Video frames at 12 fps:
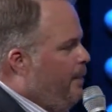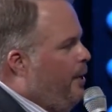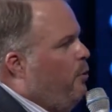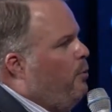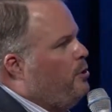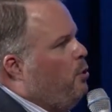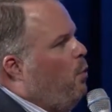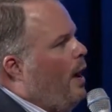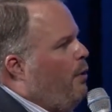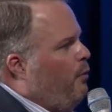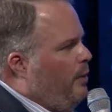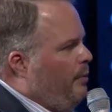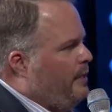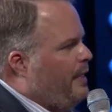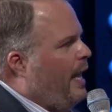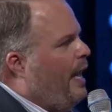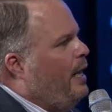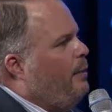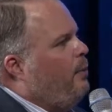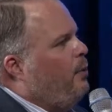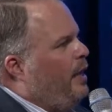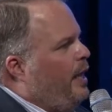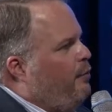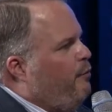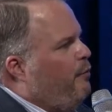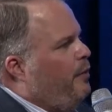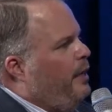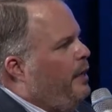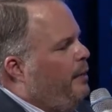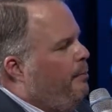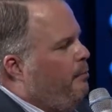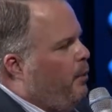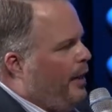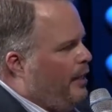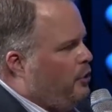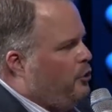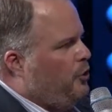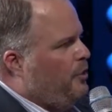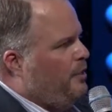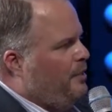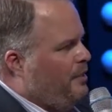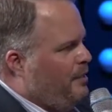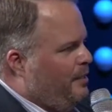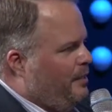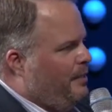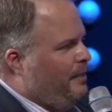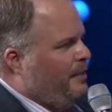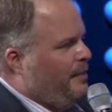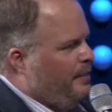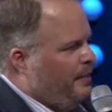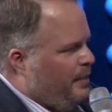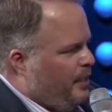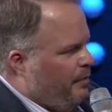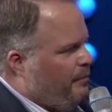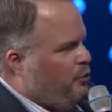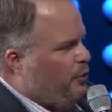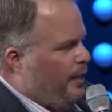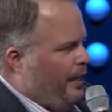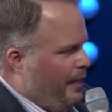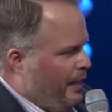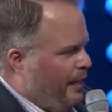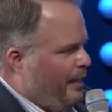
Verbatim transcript: There was a white ribbon tied upon every branch of the tree.